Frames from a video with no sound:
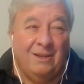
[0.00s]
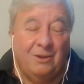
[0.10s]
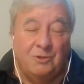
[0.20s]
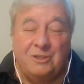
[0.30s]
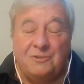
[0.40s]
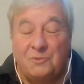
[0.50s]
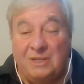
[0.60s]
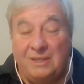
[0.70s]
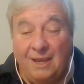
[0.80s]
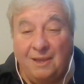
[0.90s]
close to
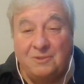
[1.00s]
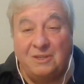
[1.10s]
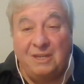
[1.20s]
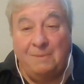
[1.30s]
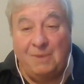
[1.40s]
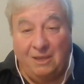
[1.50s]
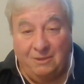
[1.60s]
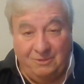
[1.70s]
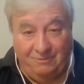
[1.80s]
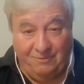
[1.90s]
3,000
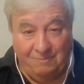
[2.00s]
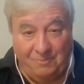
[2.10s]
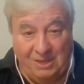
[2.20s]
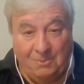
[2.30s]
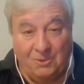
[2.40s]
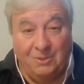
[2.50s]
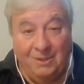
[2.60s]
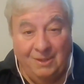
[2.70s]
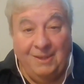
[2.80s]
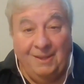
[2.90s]
emails from people
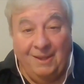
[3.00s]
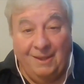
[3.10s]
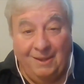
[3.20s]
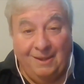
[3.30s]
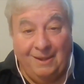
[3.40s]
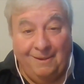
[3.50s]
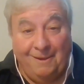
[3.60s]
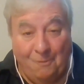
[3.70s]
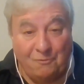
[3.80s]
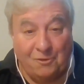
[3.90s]

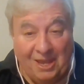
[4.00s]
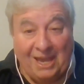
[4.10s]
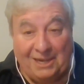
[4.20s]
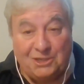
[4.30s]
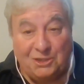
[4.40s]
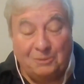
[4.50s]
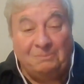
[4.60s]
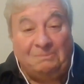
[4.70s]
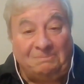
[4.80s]
over that issue,